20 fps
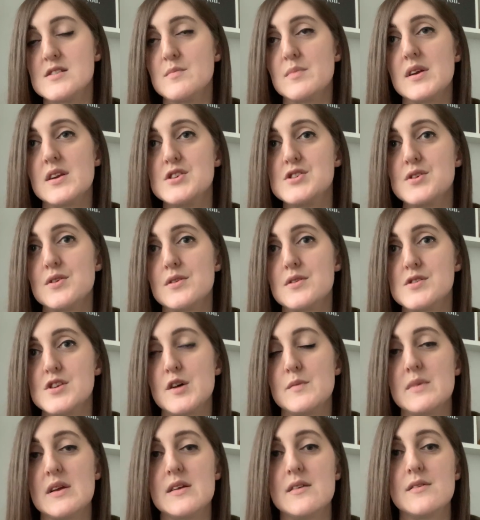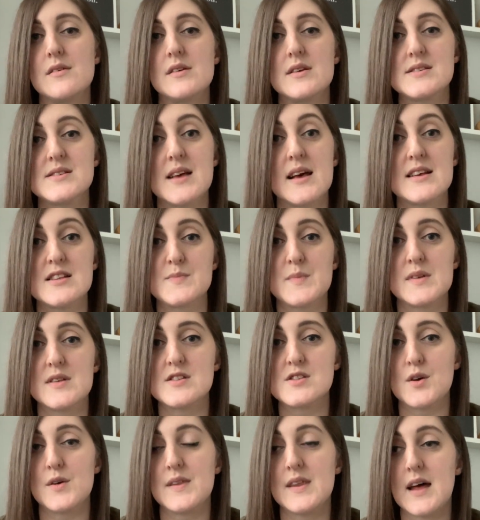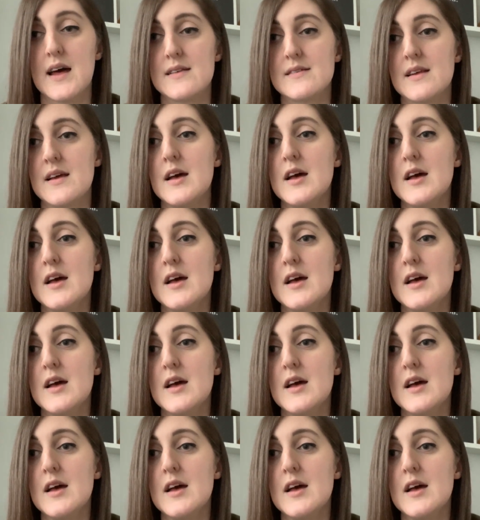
I'm pretty sure there's going to be assessments on that.